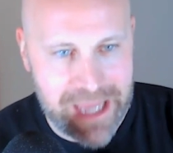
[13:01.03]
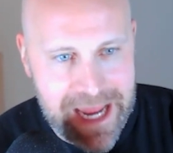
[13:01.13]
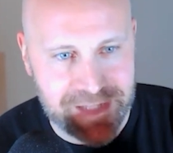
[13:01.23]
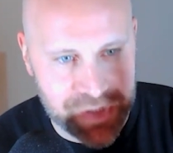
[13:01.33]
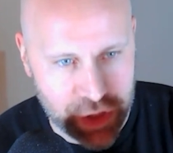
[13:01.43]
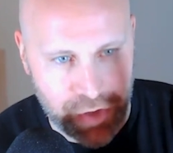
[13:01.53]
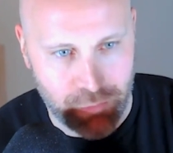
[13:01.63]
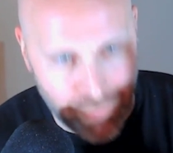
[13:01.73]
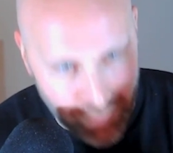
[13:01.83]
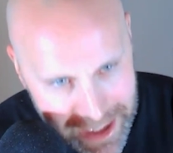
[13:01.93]
Gates took a
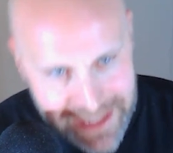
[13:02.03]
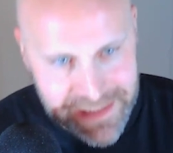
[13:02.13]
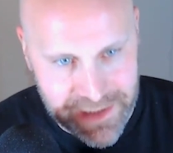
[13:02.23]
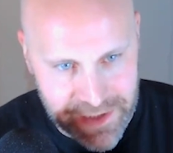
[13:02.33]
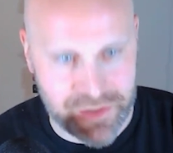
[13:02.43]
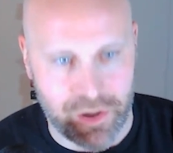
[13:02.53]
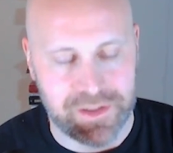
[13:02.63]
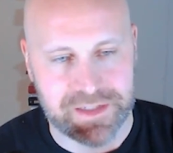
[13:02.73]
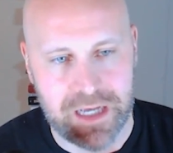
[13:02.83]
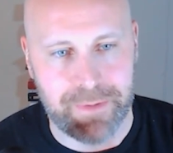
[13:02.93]
risk to start
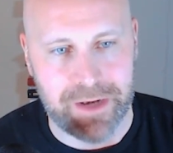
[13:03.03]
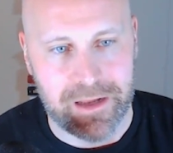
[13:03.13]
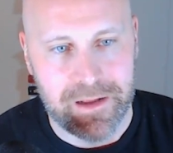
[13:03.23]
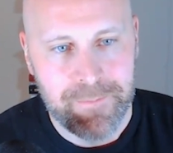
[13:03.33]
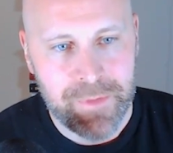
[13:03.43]
this company.